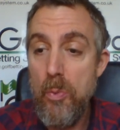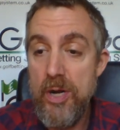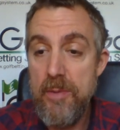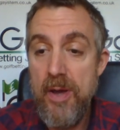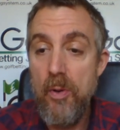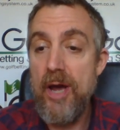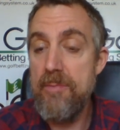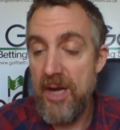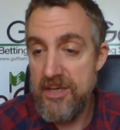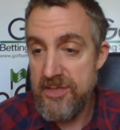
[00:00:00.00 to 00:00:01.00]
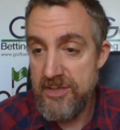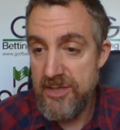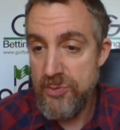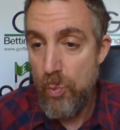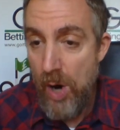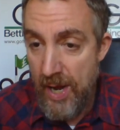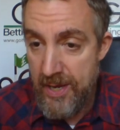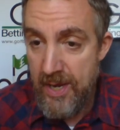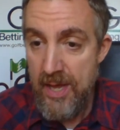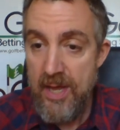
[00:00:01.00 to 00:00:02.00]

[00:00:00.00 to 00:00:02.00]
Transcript: William Hill, eight places each way.